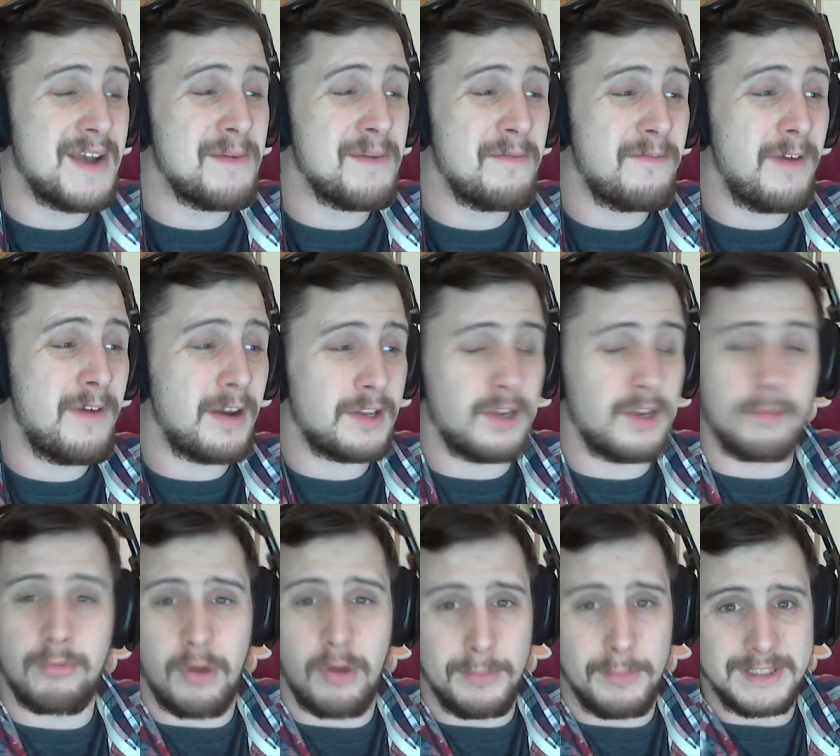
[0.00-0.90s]
Fuck your
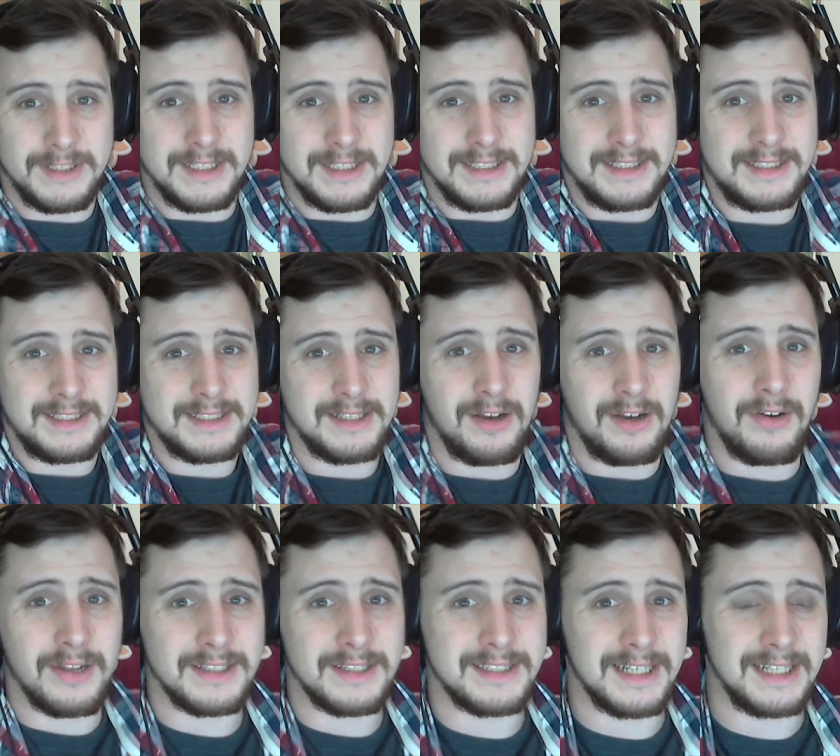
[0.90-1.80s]
promises.
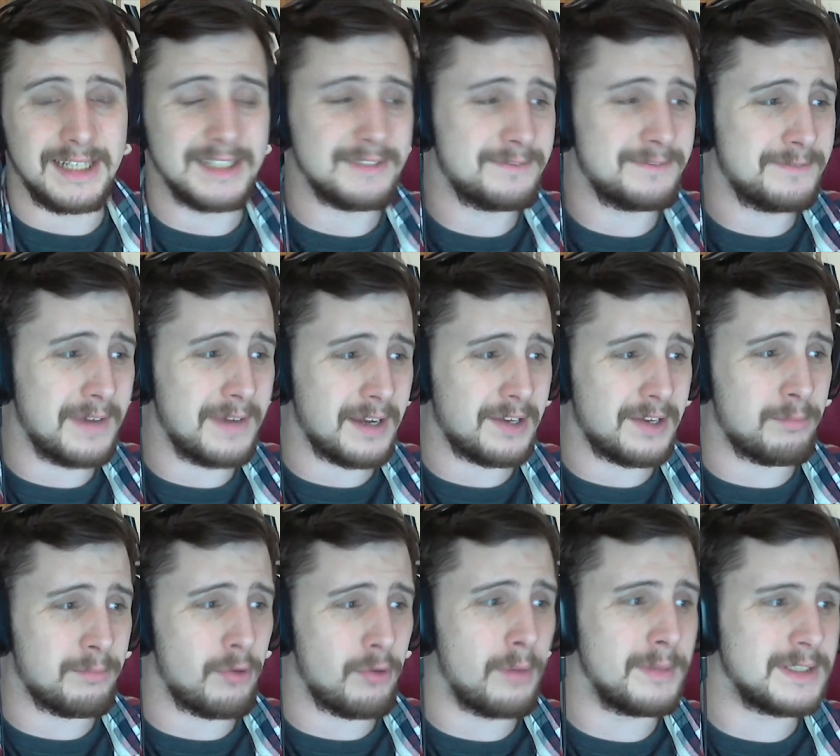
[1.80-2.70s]
Honestly, just fuck your
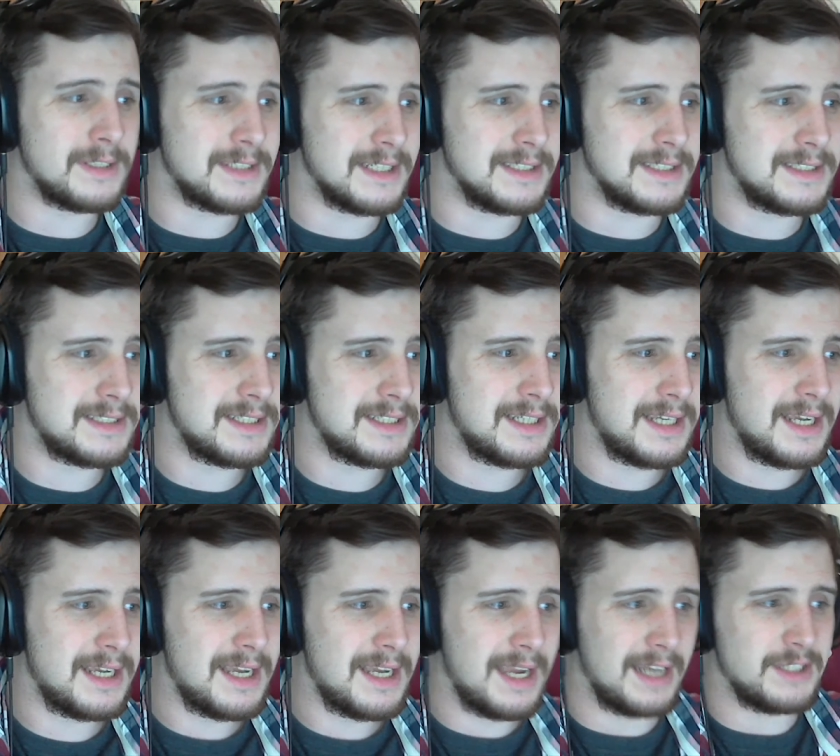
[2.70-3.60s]
promises
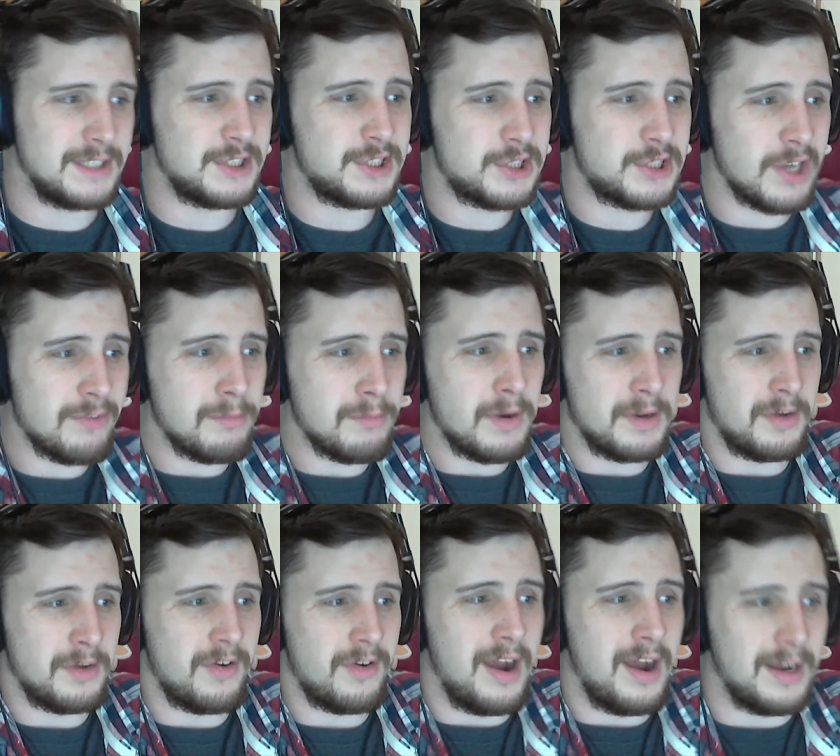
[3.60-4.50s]
and shove them up
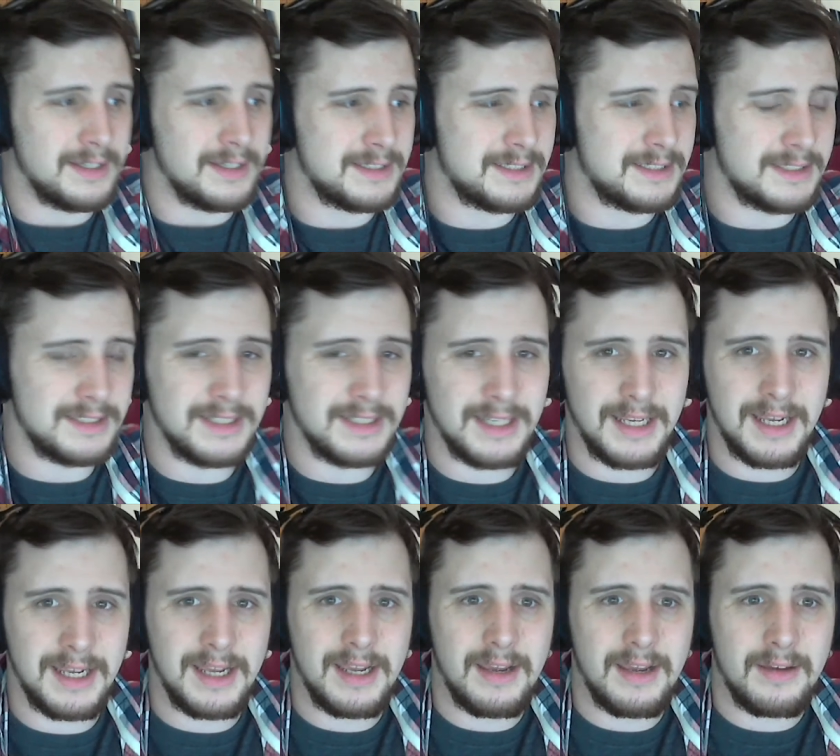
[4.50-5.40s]
your ass.
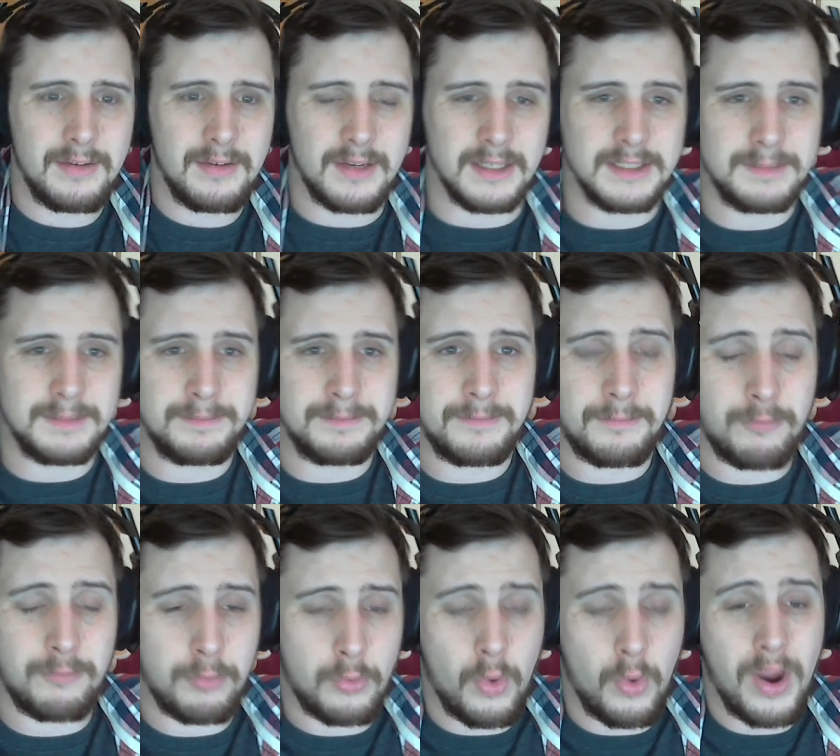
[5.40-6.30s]
Because,
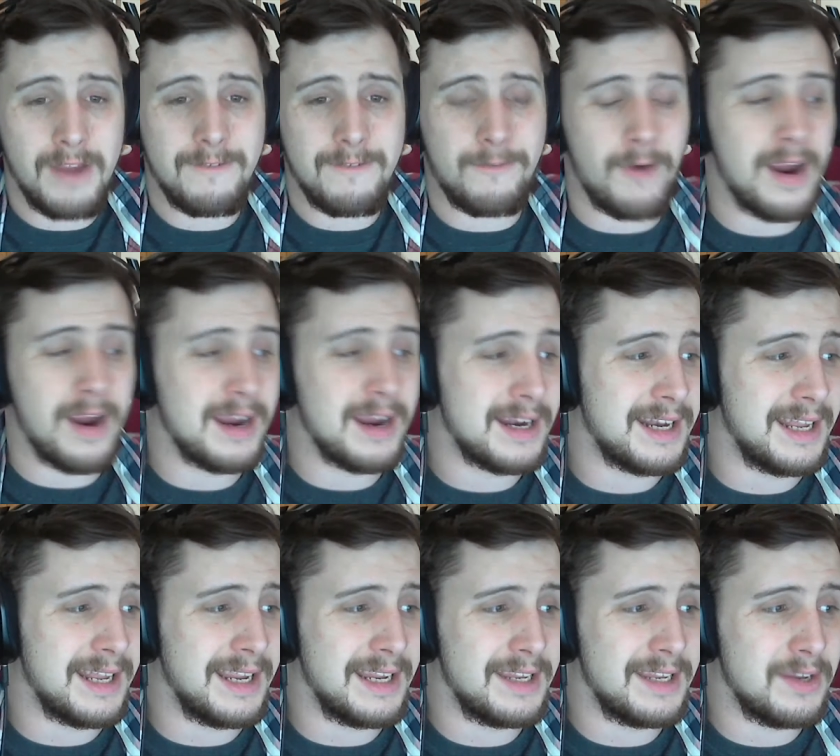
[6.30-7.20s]
quite
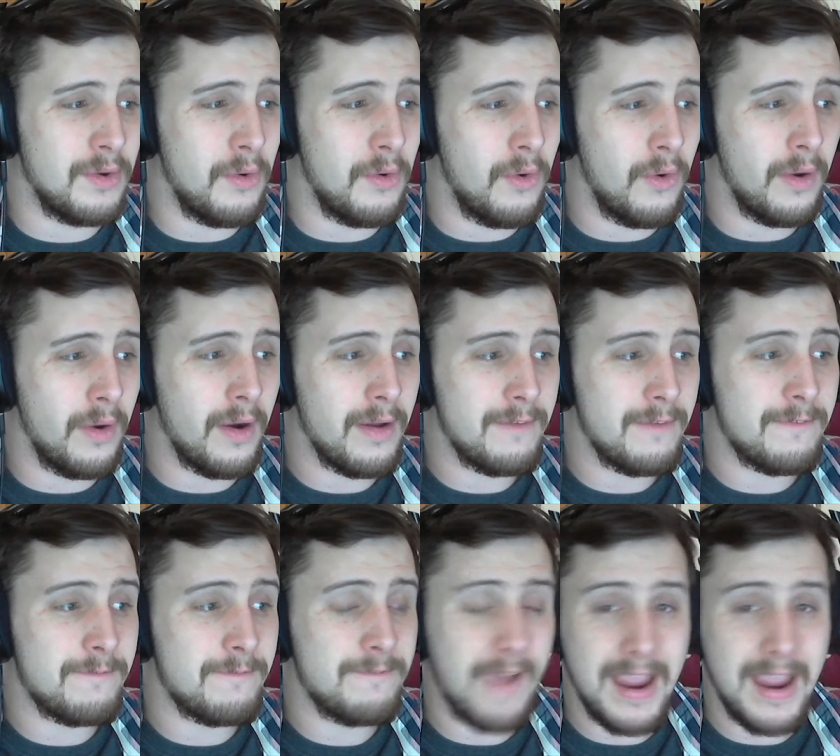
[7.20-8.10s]
frankly, your
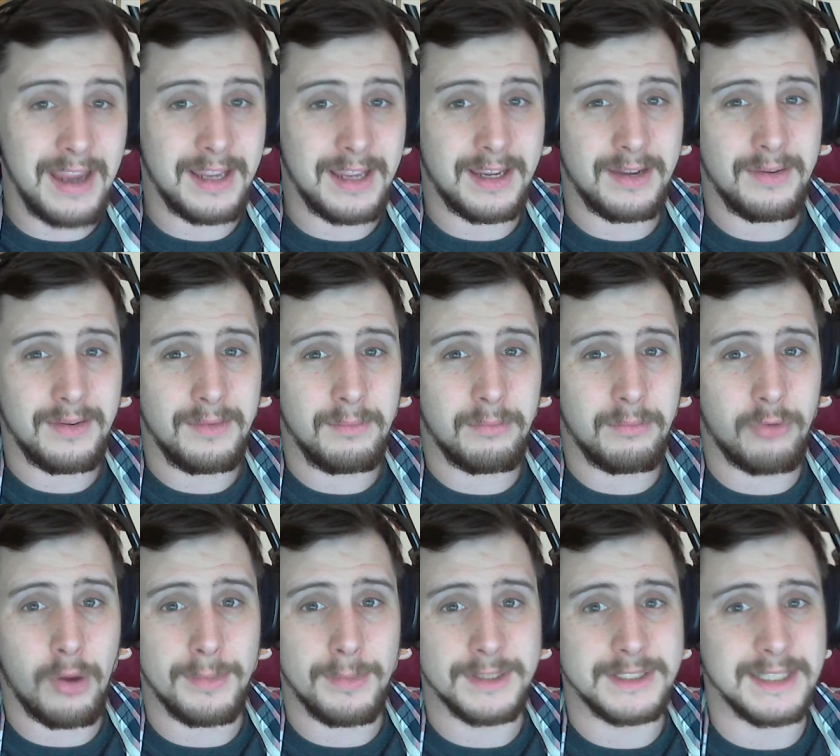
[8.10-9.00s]
fake
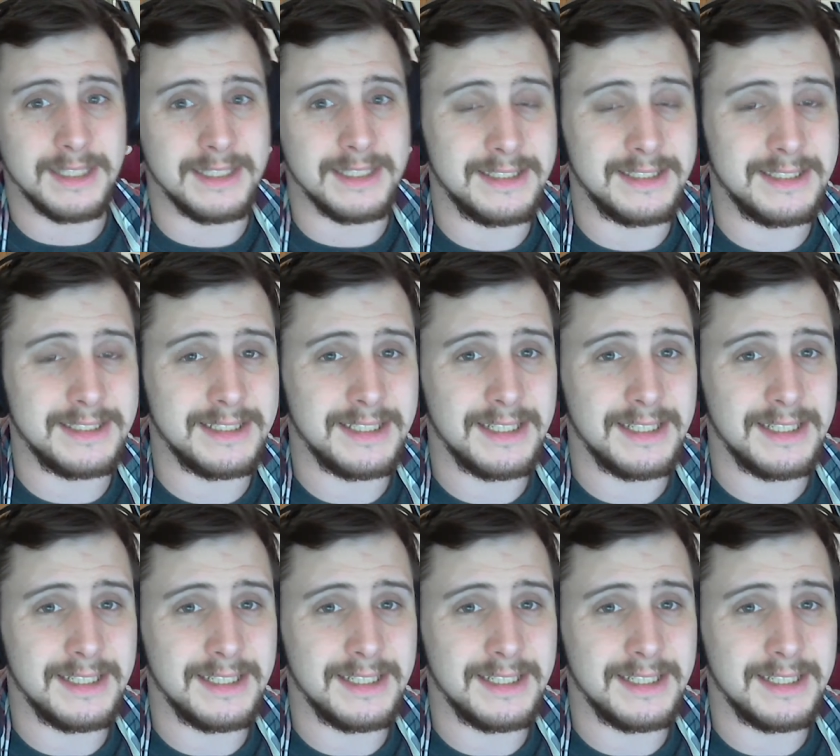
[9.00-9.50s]
promises